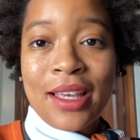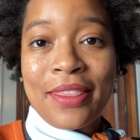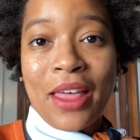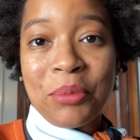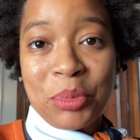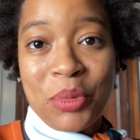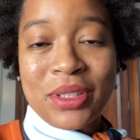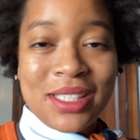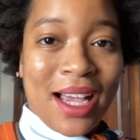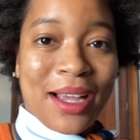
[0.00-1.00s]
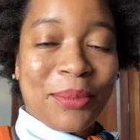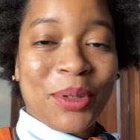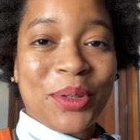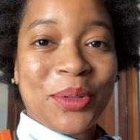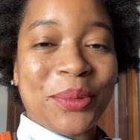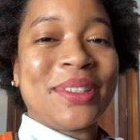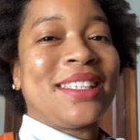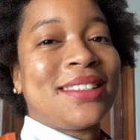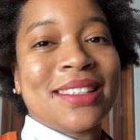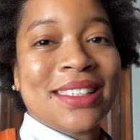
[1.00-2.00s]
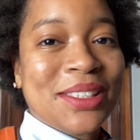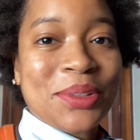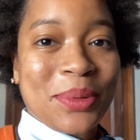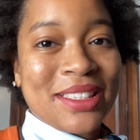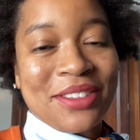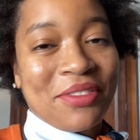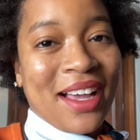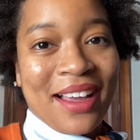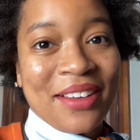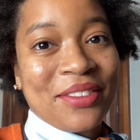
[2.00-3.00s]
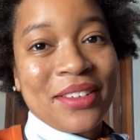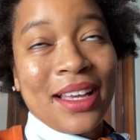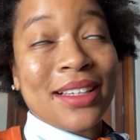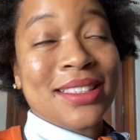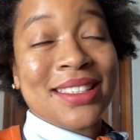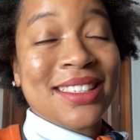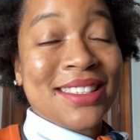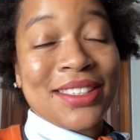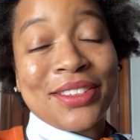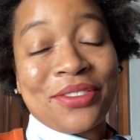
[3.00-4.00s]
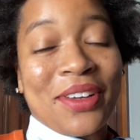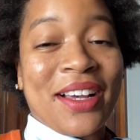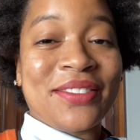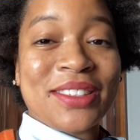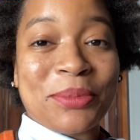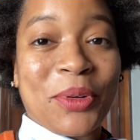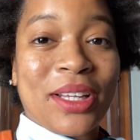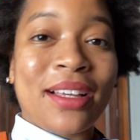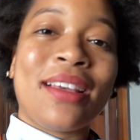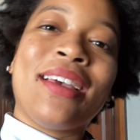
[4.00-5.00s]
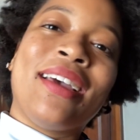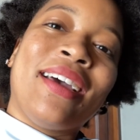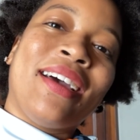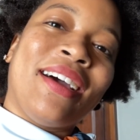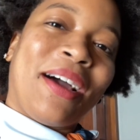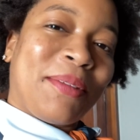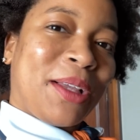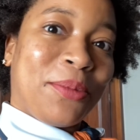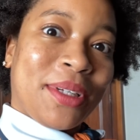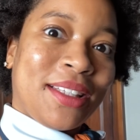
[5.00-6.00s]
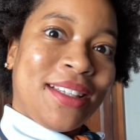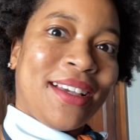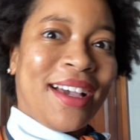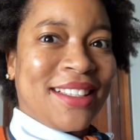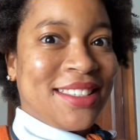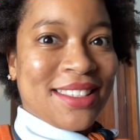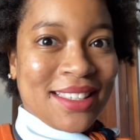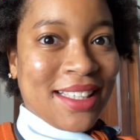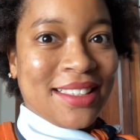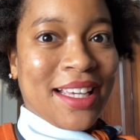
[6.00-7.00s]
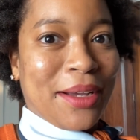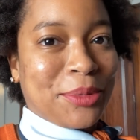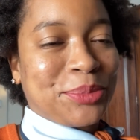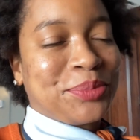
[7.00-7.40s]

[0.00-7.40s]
that report time was at 6.25, actually 6.35 this morning. I'm like, really? I just laid down.